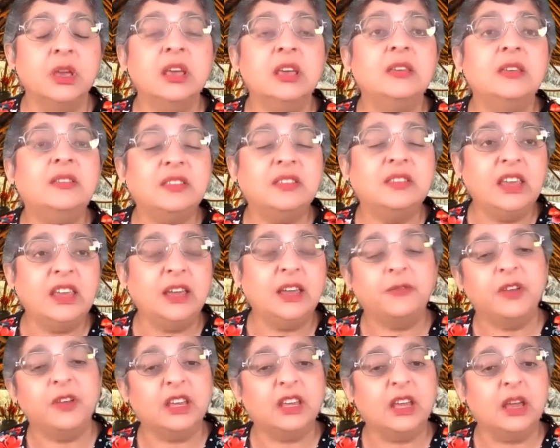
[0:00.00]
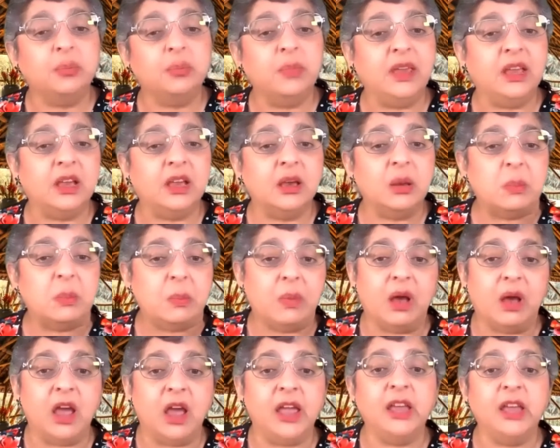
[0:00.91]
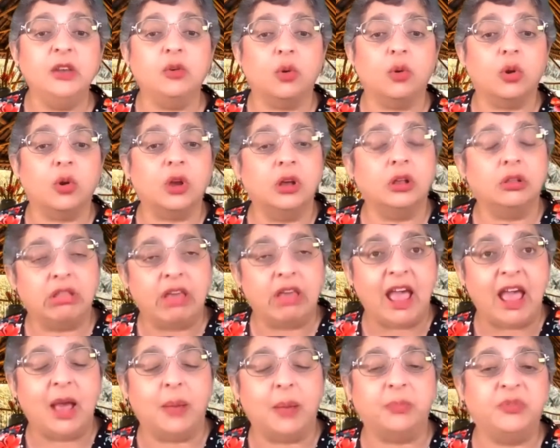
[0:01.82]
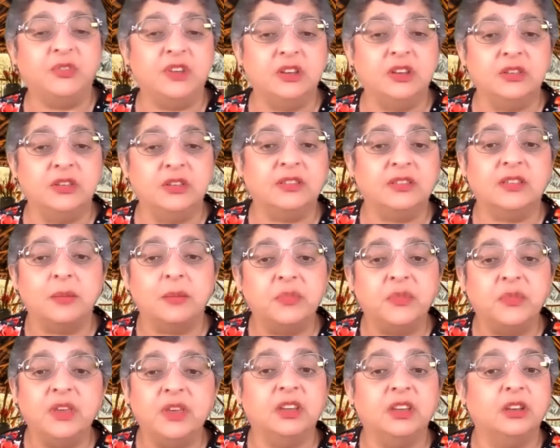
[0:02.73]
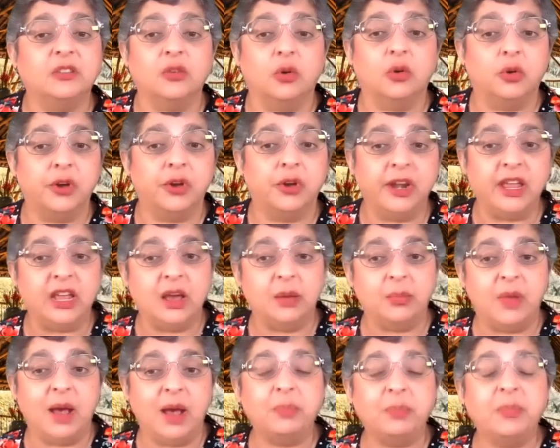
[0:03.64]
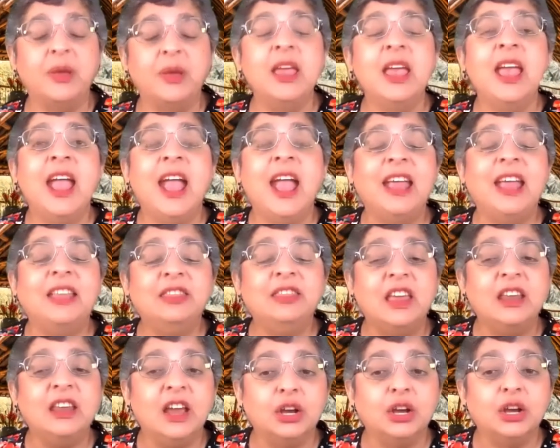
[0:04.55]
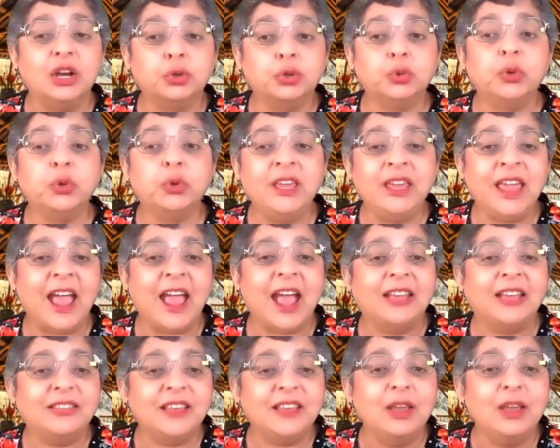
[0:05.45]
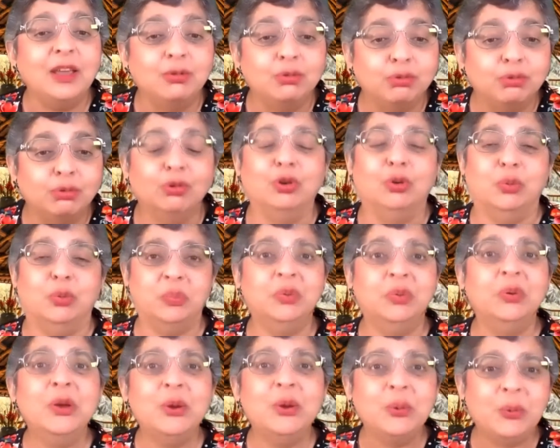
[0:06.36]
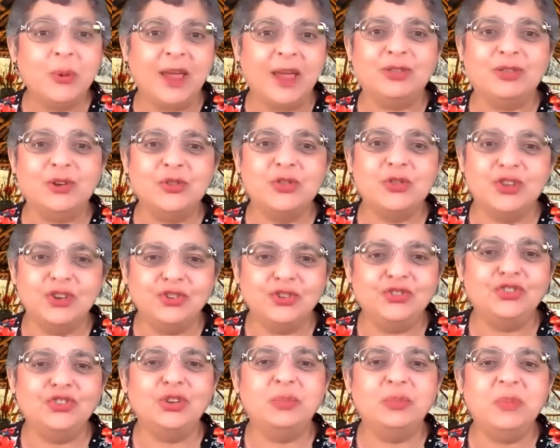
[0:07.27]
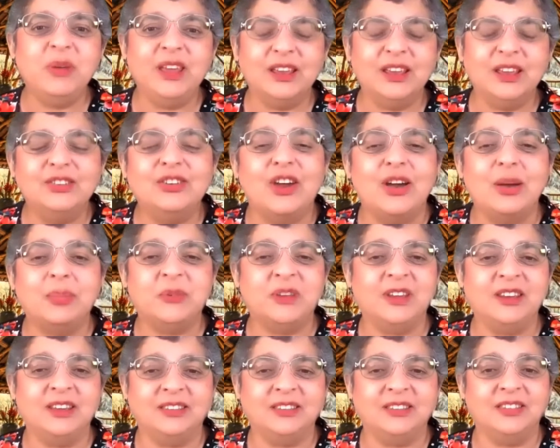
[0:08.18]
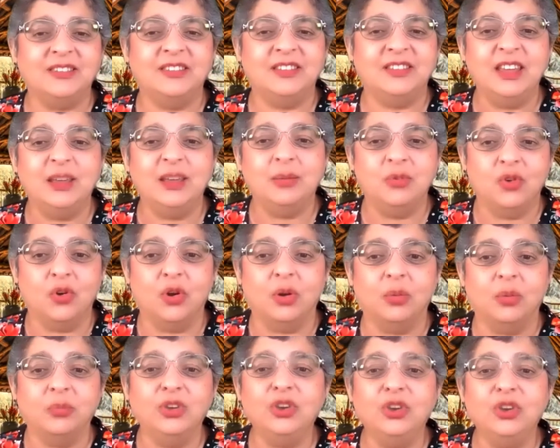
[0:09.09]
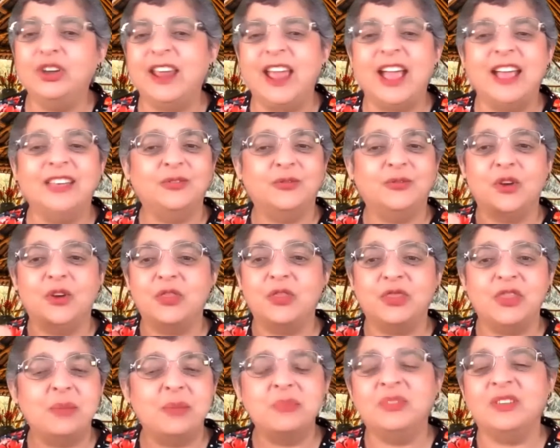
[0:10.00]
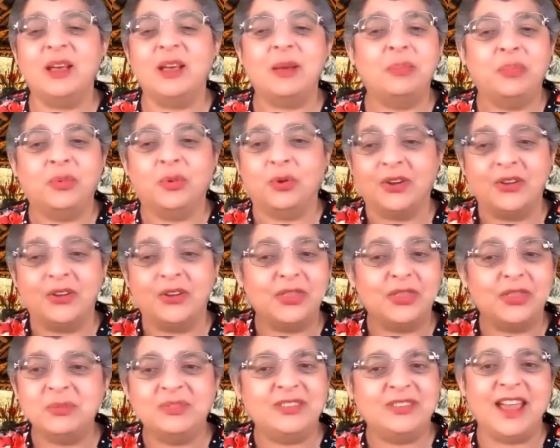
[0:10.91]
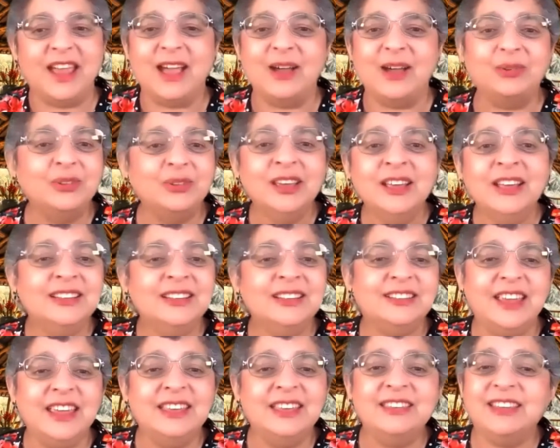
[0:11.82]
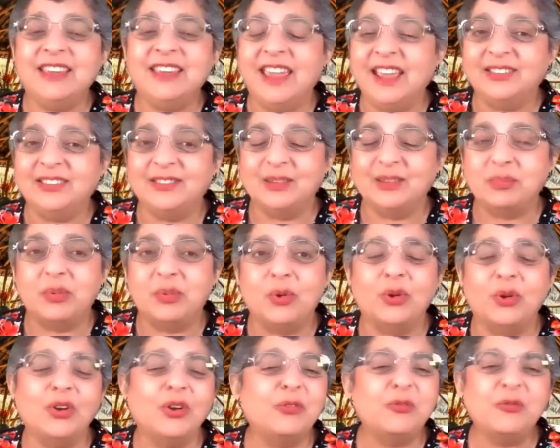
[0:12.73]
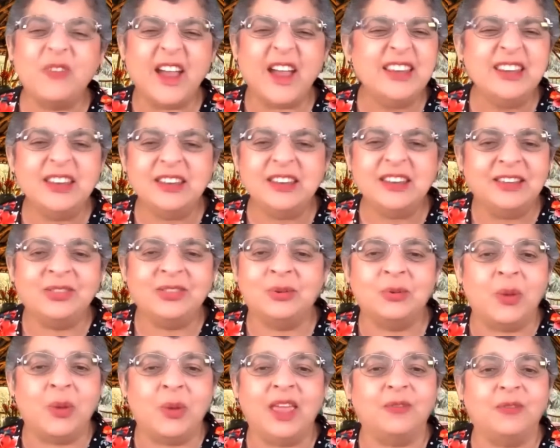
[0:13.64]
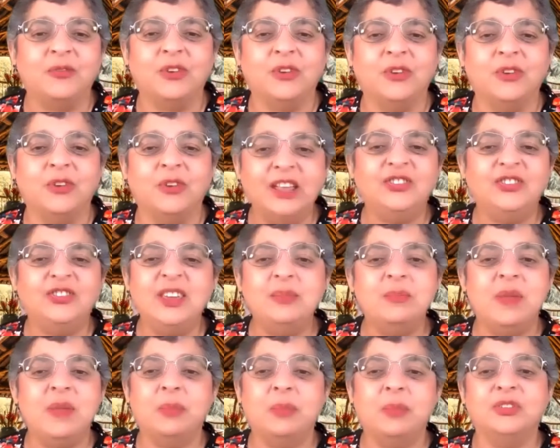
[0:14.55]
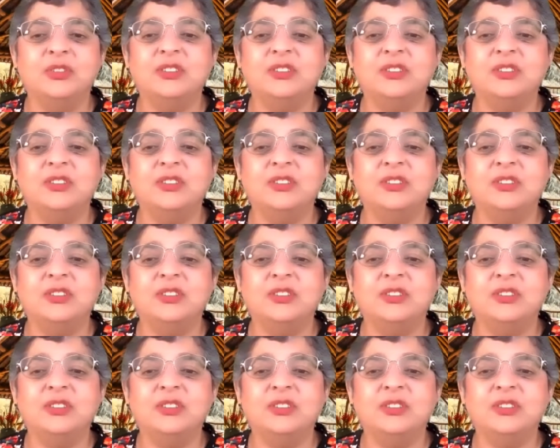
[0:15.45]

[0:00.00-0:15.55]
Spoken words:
see if it can be combined or collapsed into something that has already come up, and then agree as a group whether this should be adopted as a team norm. You could ask for a thumbs up or a thumbs down to indicate support, or find another way for each team member to